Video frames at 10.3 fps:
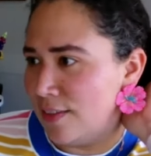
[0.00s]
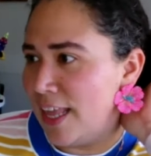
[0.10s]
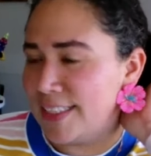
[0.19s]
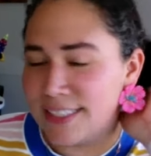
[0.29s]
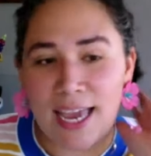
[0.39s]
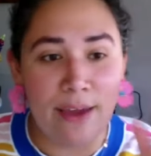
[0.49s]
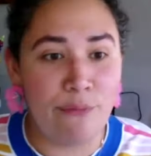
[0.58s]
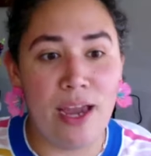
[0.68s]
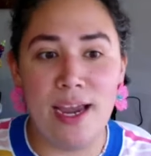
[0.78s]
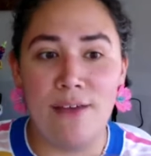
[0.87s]
let's say if
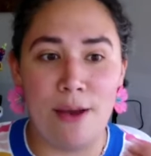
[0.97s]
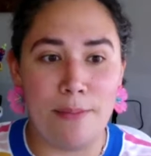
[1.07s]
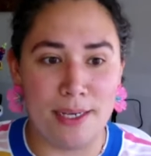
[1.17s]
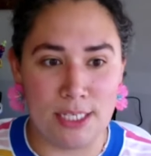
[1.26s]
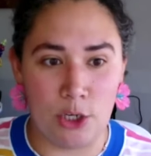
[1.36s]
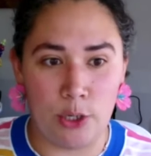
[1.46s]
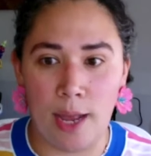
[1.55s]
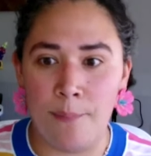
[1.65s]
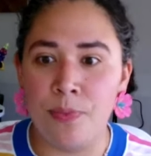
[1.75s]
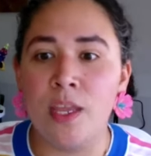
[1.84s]
I have a
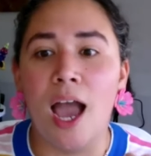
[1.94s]
bacteria,